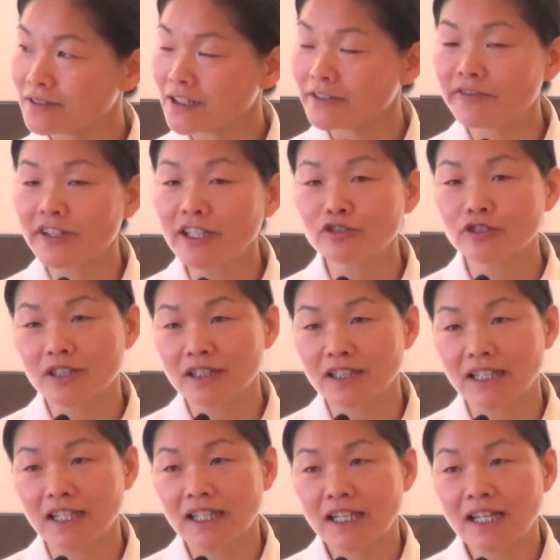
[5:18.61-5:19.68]

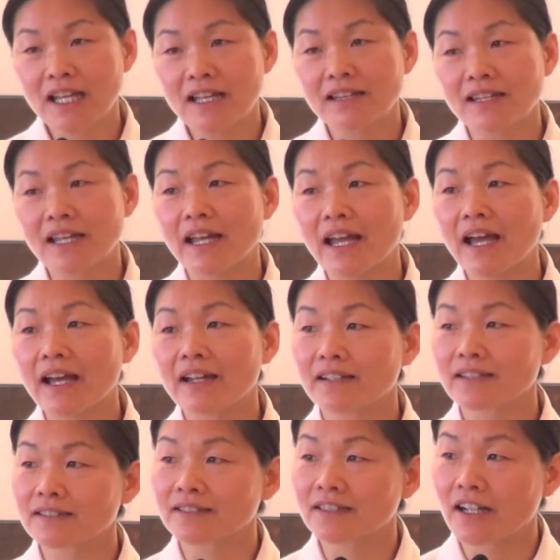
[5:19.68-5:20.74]
Eventually, they had
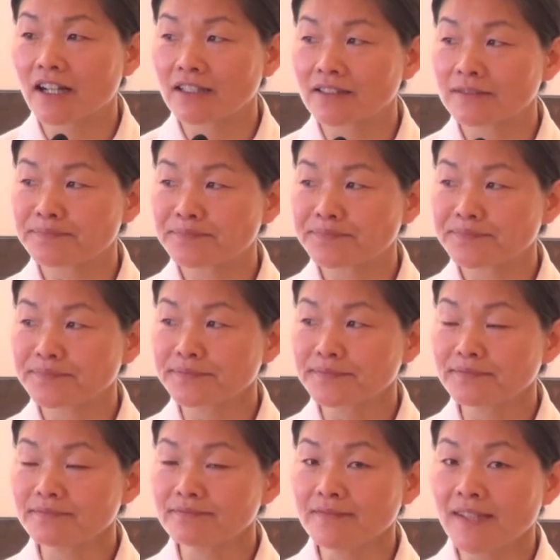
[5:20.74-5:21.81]
a son.
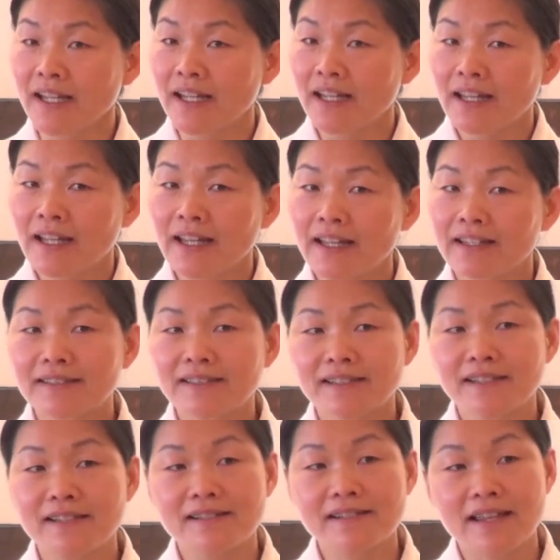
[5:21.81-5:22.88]
And
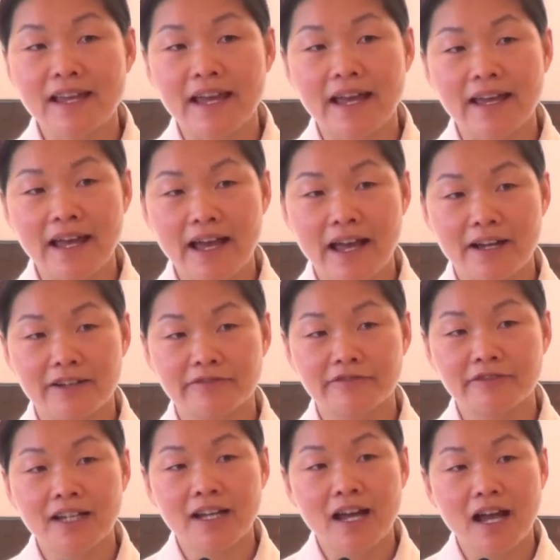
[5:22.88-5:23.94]
since they
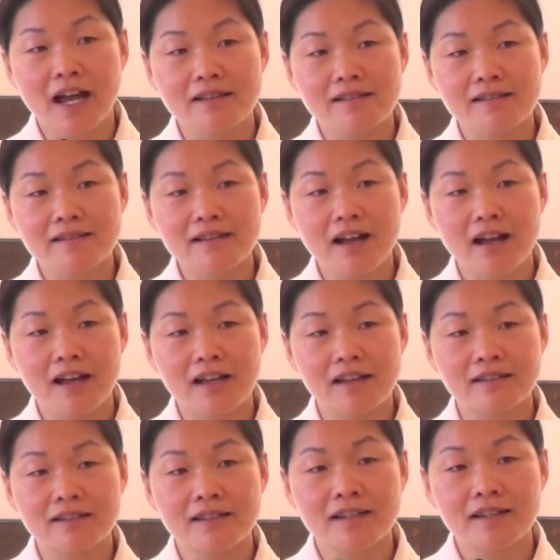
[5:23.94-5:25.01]
have a
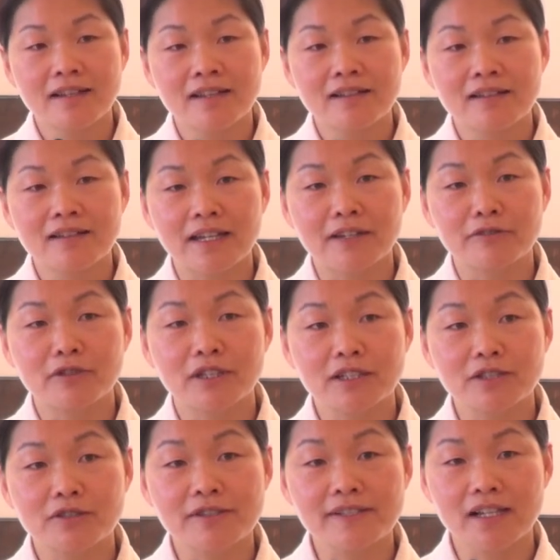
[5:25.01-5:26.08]
son, they
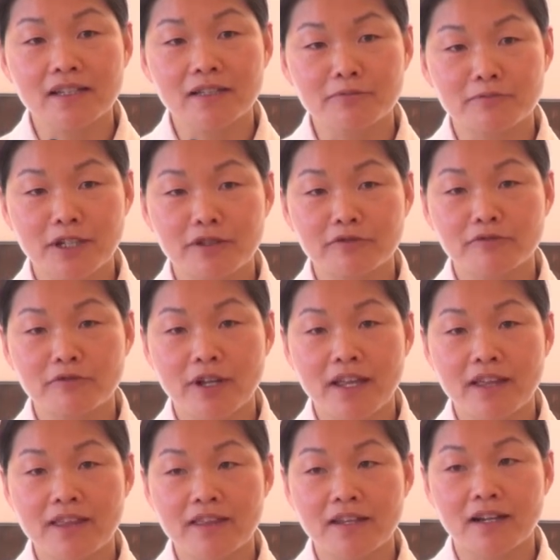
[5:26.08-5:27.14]
wanted to celebrate
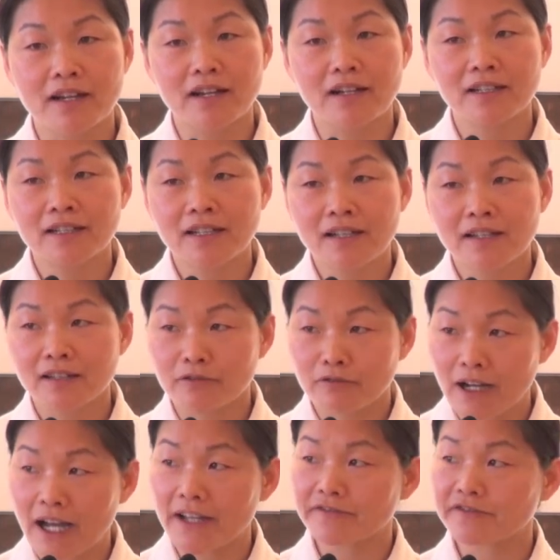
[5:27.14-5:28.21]
with the
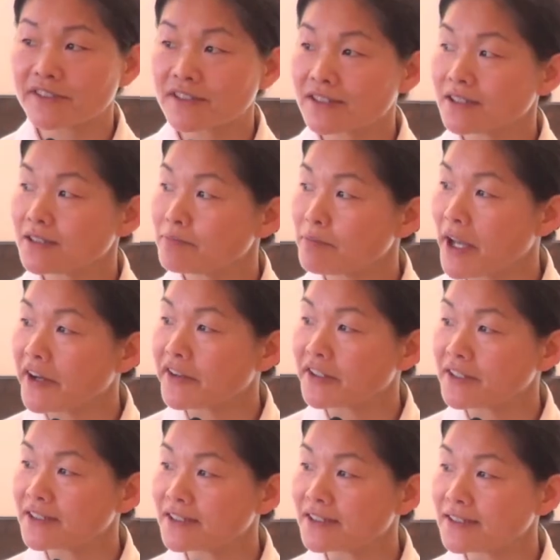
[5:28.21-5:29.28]
wife's
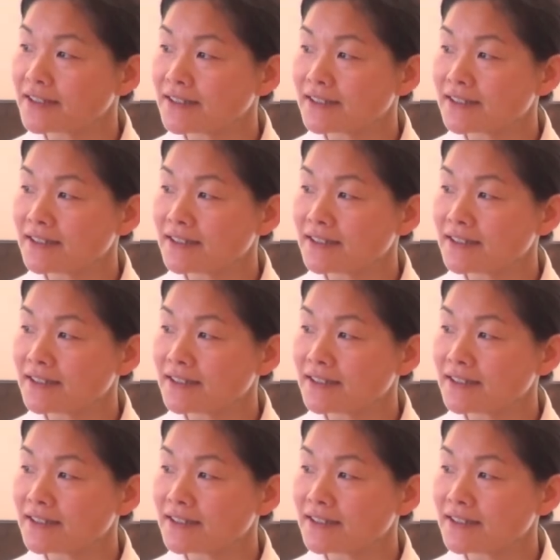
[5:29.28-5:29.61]
parents.